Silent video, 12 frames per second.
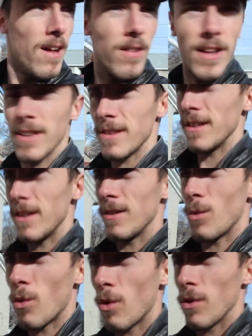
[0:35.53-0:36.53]
Like,
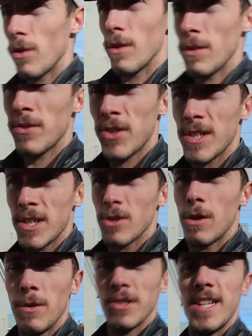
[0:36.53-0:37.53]
this is
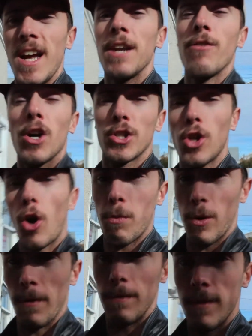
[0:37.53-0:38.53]
almost the end of
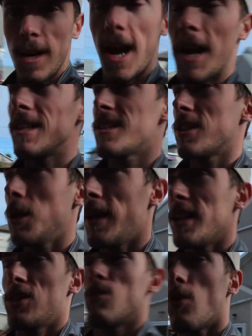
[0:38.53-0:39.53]
October and it's still
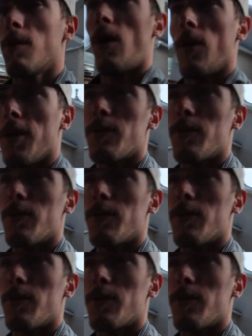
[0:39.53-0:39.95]
nice and warm out. I